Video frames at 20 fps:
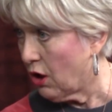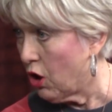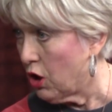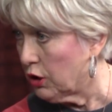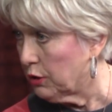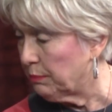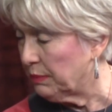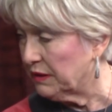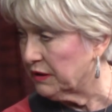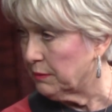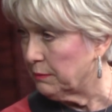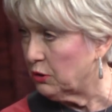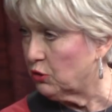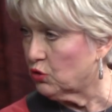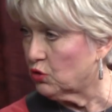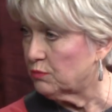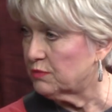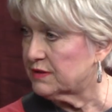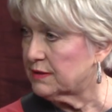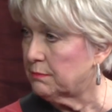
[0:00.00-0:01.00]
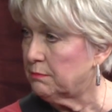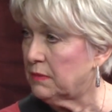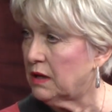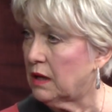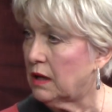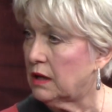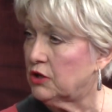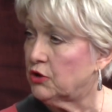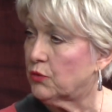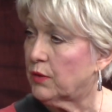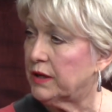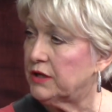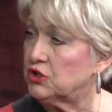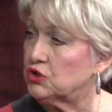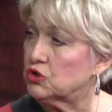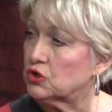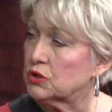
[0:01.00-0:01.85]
all the polygamy groups and underage